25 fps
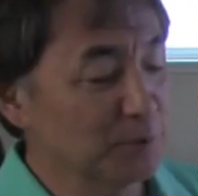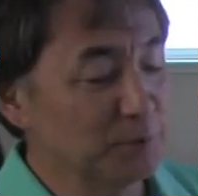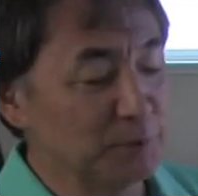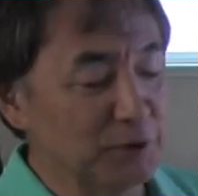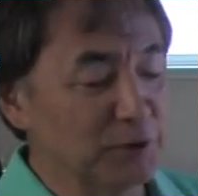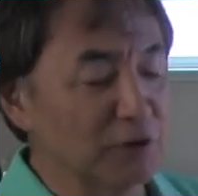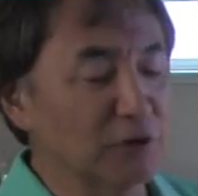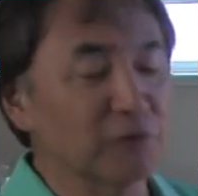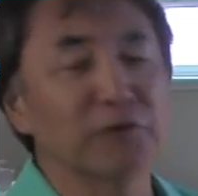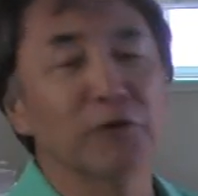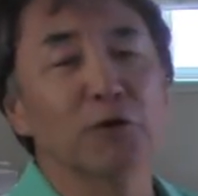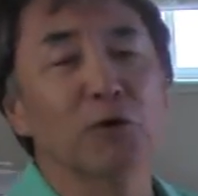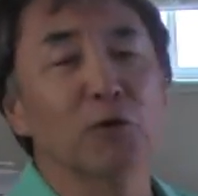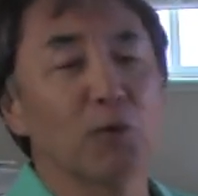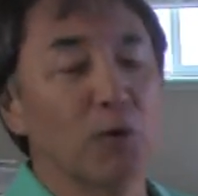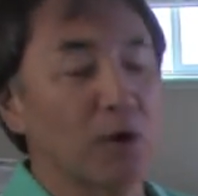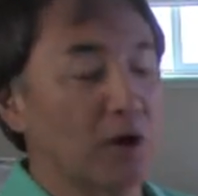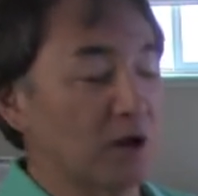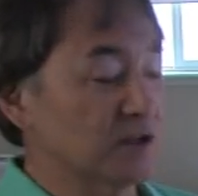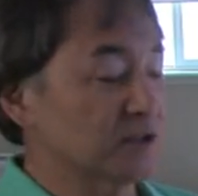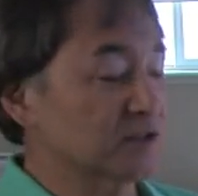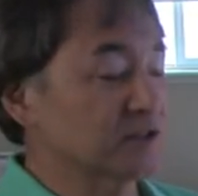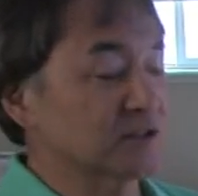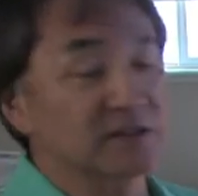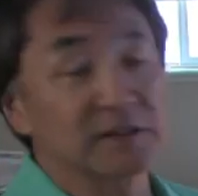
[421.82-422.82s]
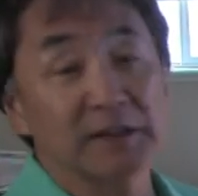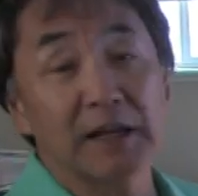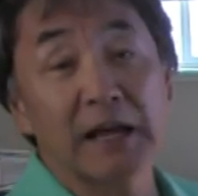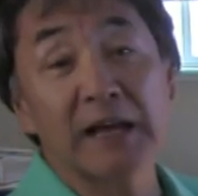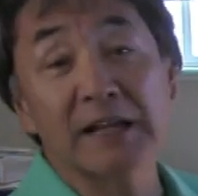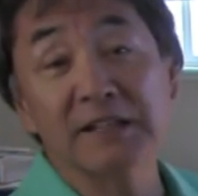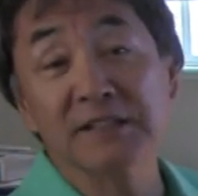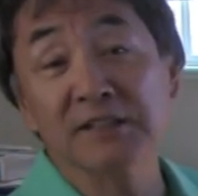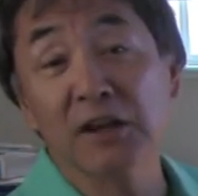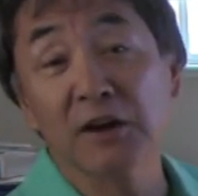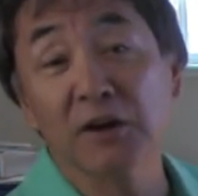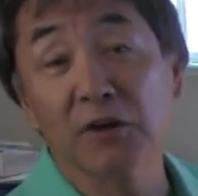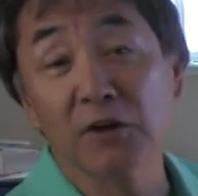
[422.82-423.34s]
beautiful waltz,
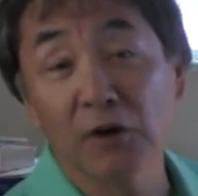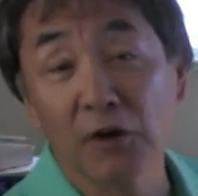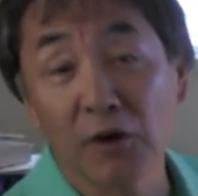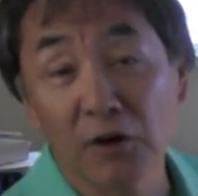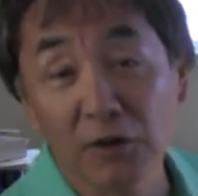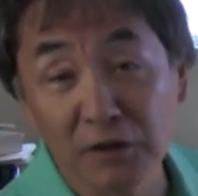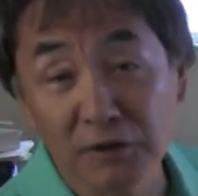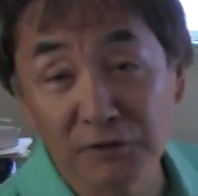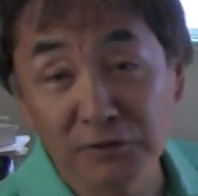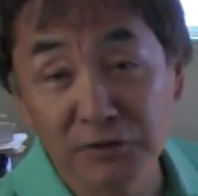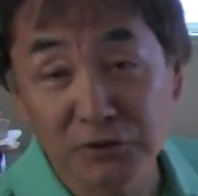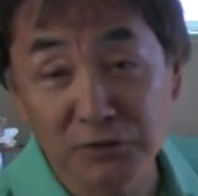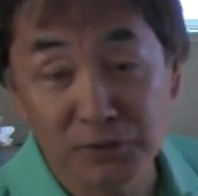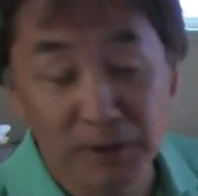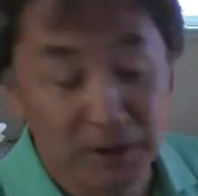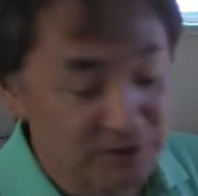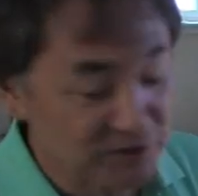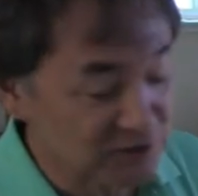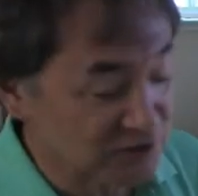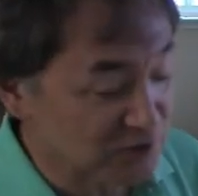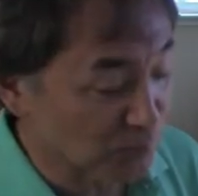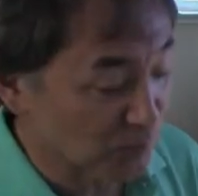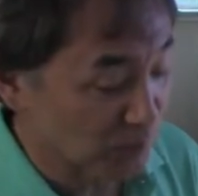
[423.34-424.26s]
as are all of Strauss's